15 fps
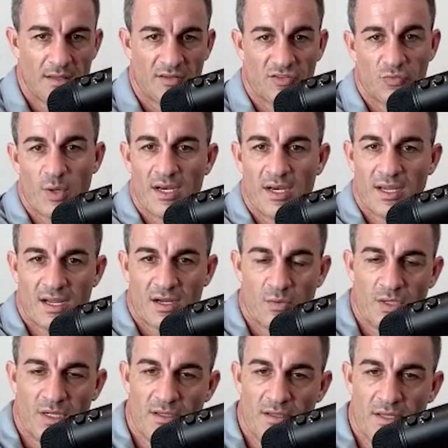sweat
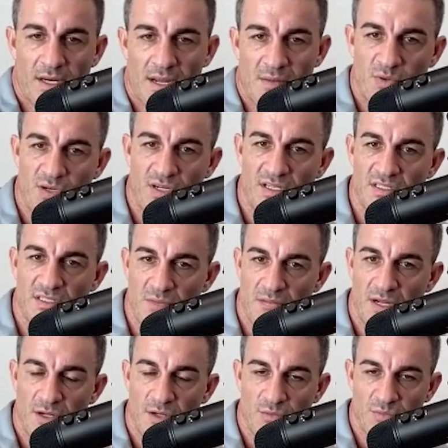equity that I put into
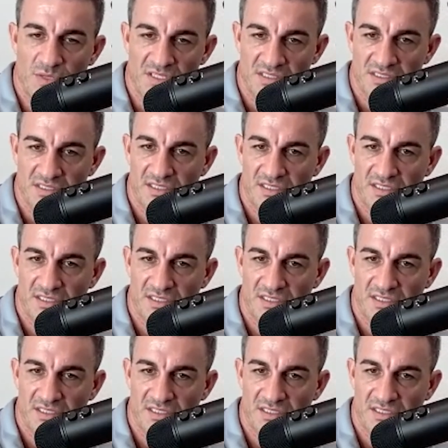my own business.